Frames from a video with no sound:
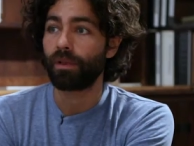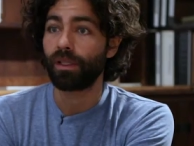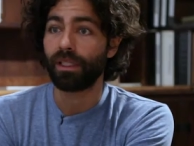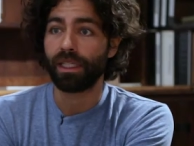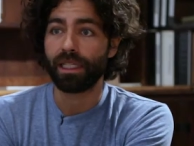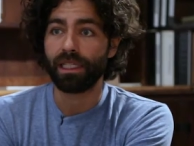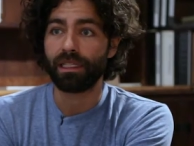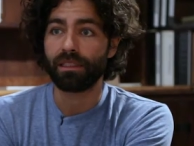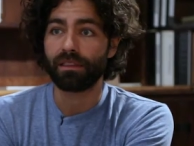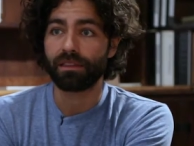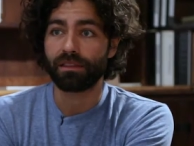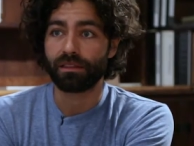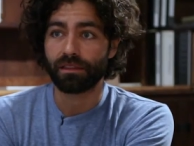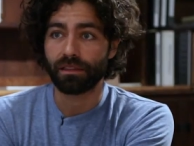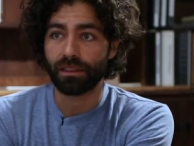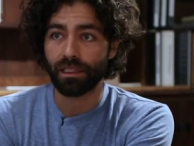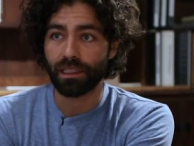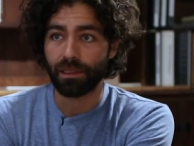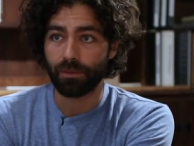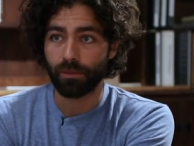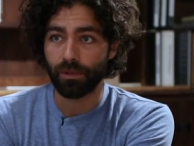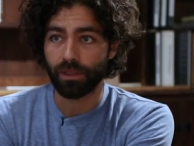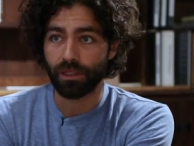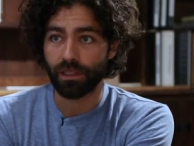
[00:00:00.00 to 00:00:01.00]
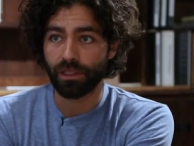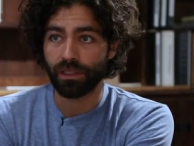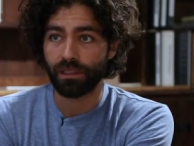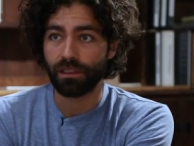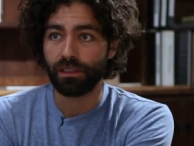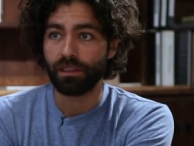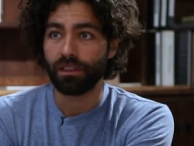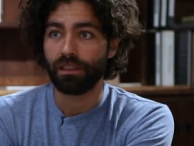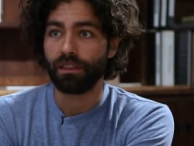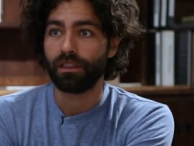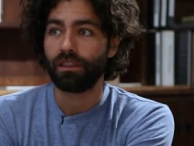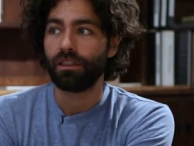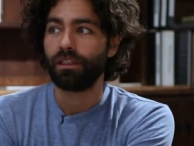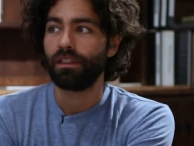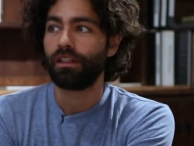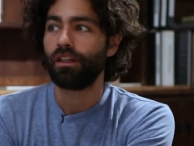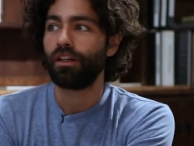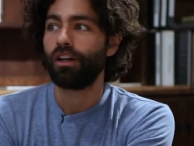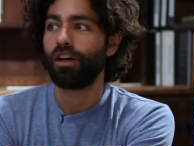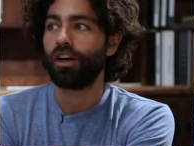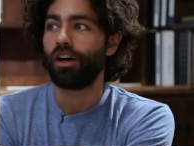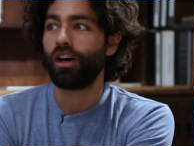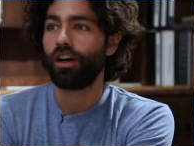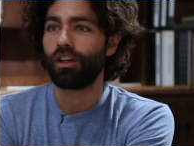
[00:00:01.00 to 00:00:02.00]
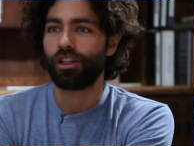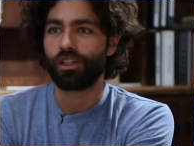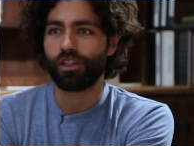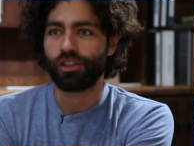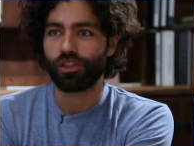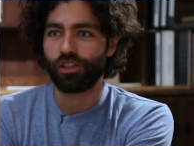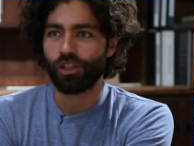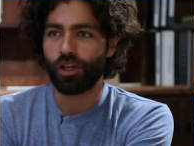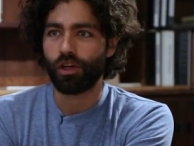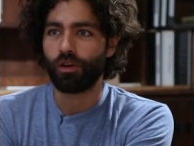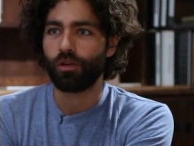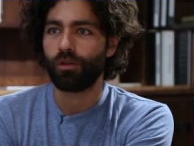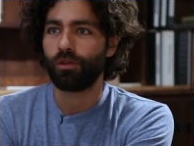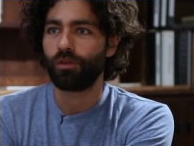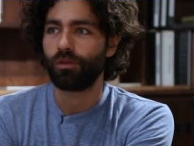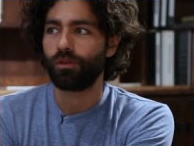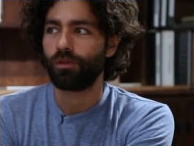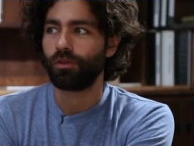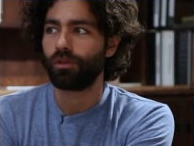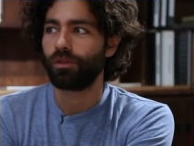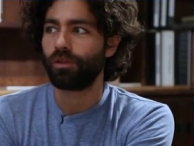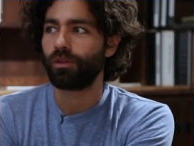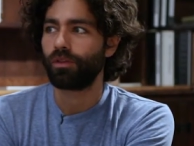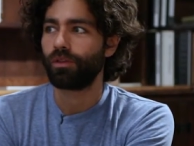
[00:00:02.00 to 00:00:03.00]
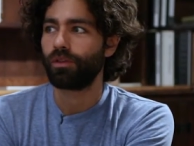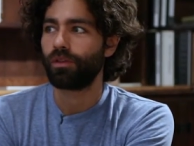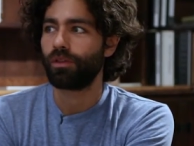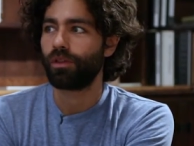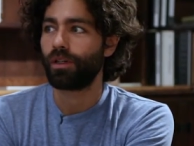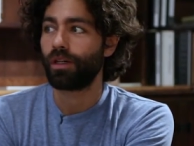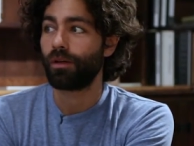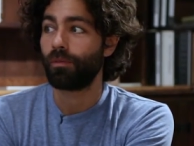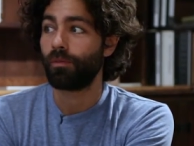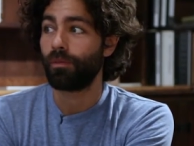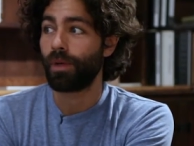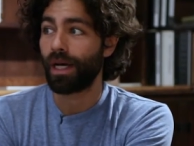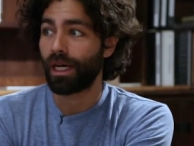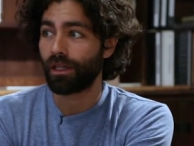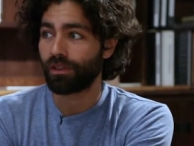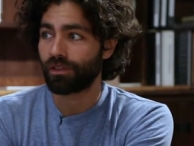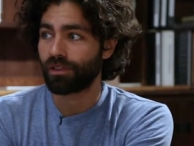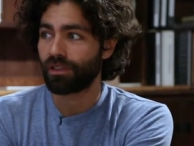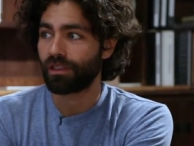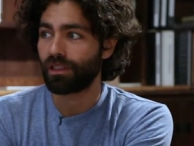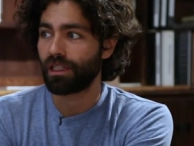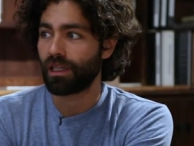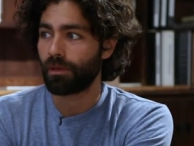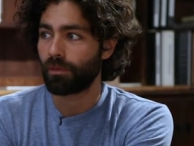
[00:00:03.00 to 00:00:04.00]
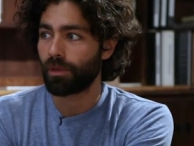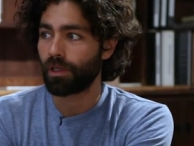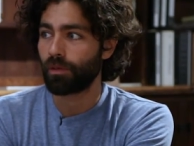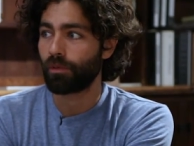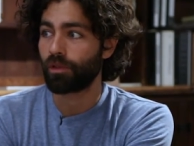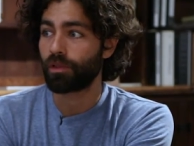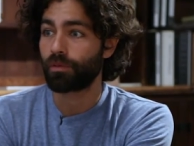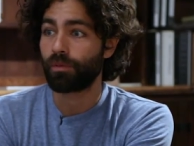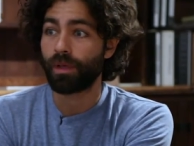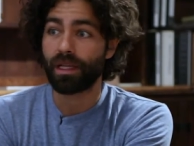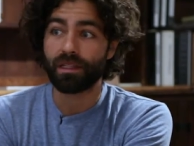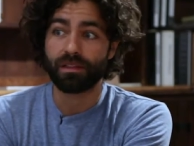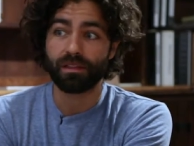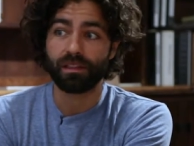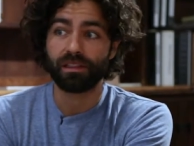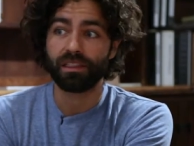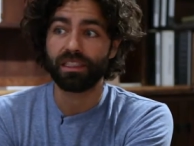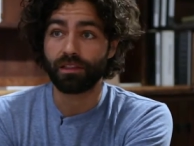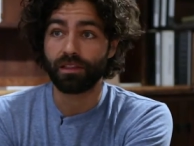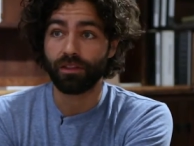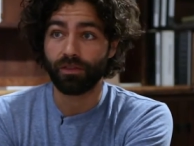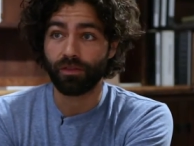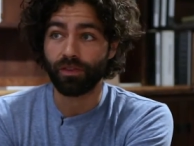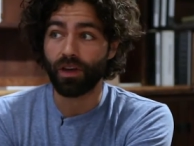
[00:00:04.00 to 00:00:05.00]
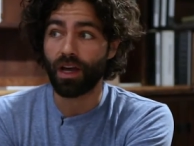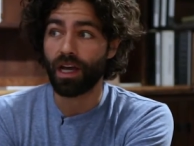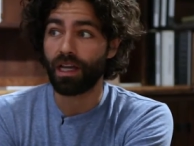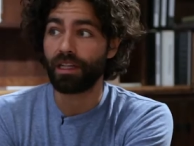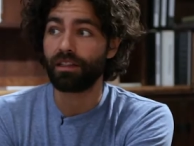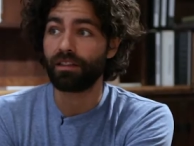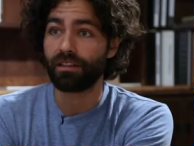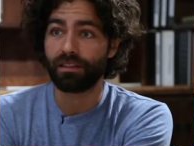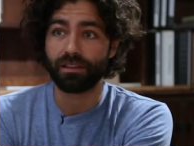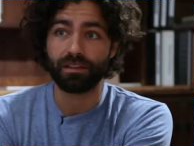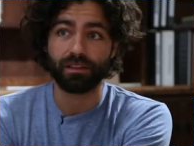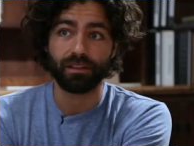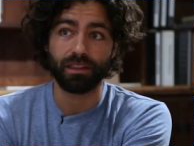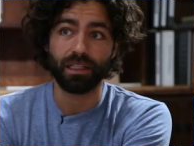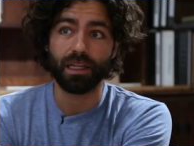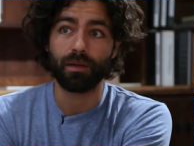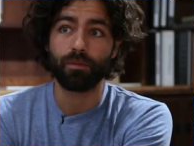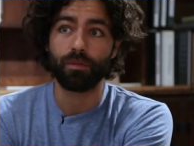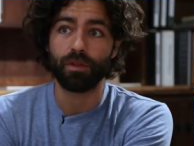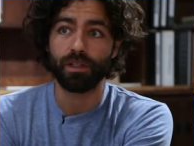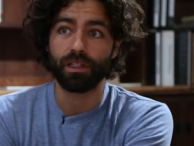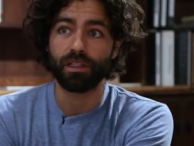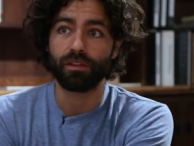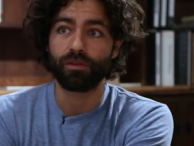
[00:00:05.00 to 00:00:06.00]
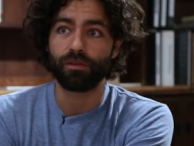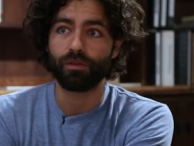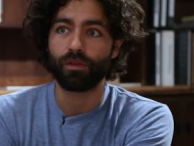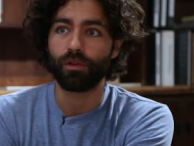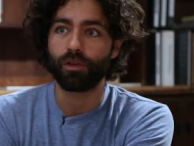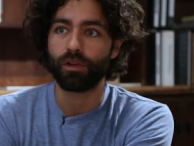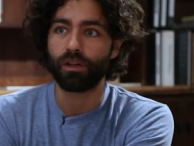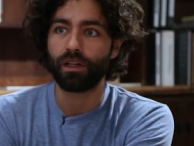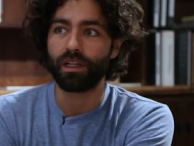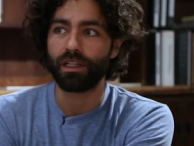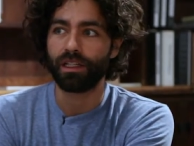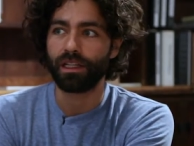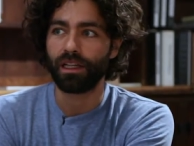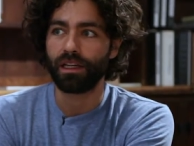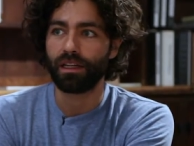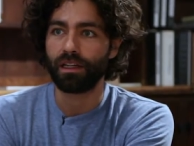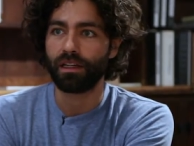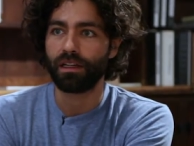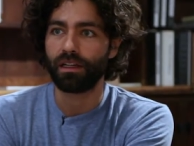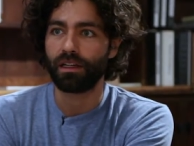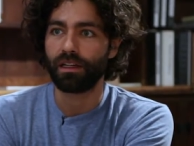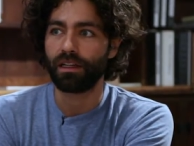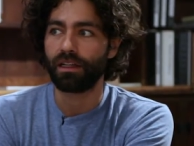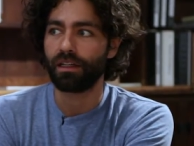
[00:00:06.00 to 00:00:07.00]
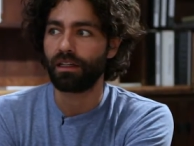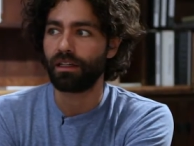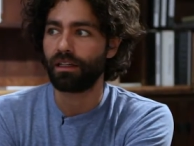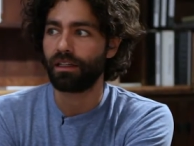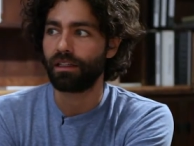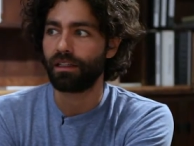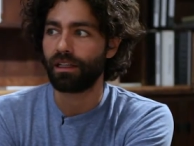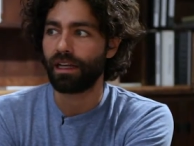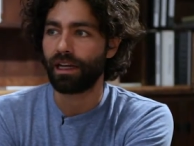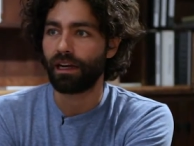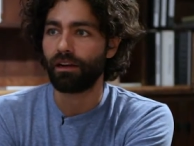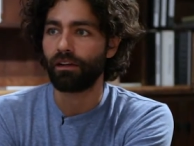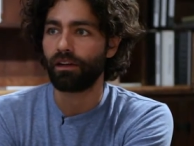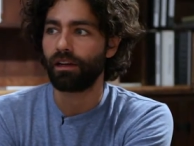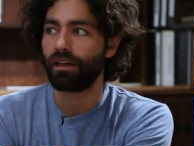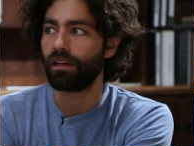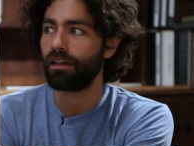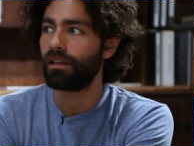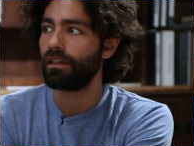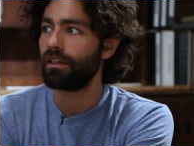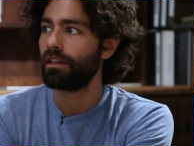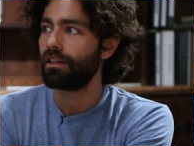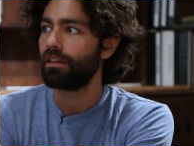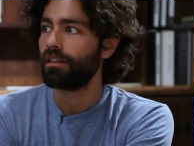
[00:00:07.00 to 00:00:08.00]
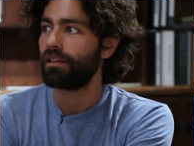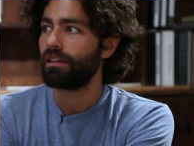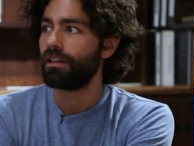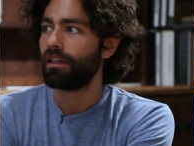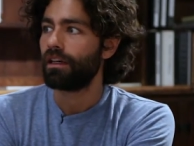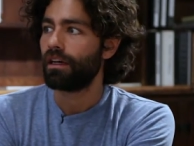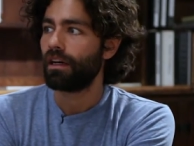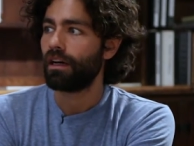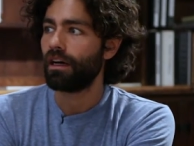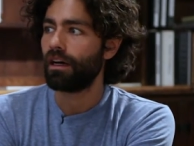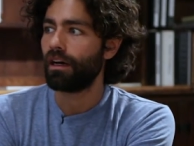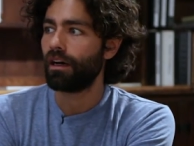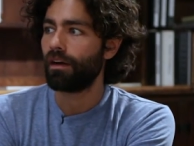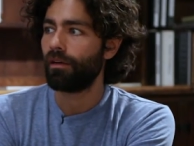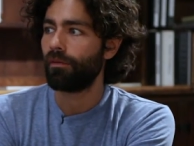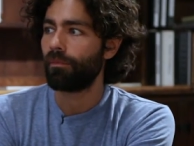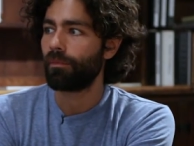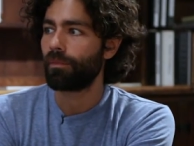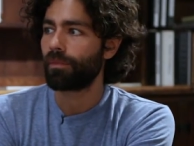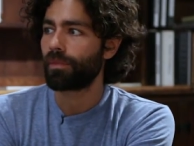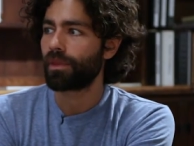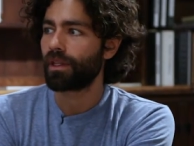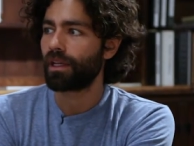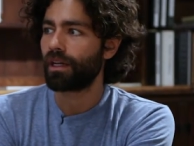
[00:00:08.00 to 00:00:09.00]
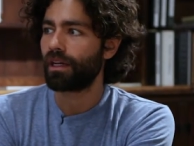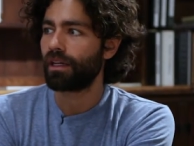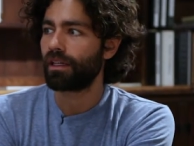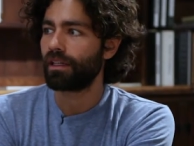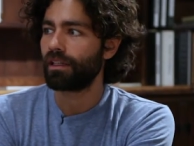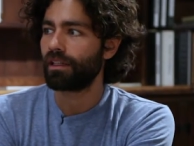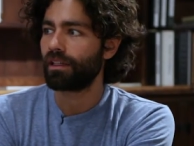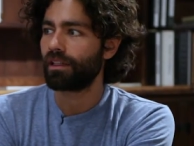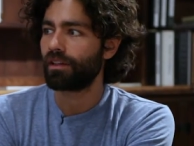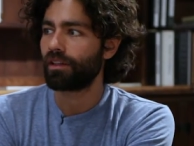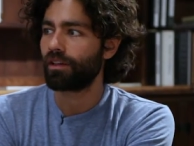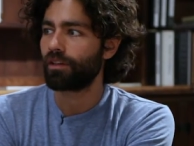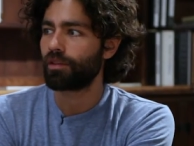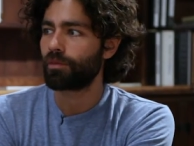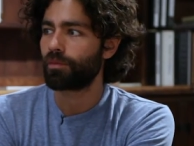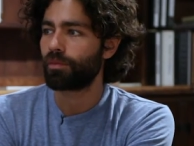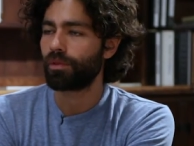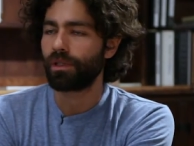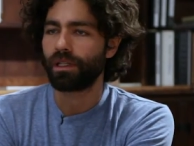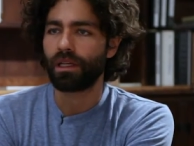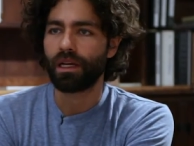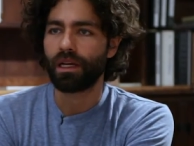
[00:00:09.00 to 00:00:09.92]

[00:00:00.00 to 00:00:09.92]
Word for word: playing a celebrity on a show about celebrity, which basically defines celebrity for an era, I thought it was pretty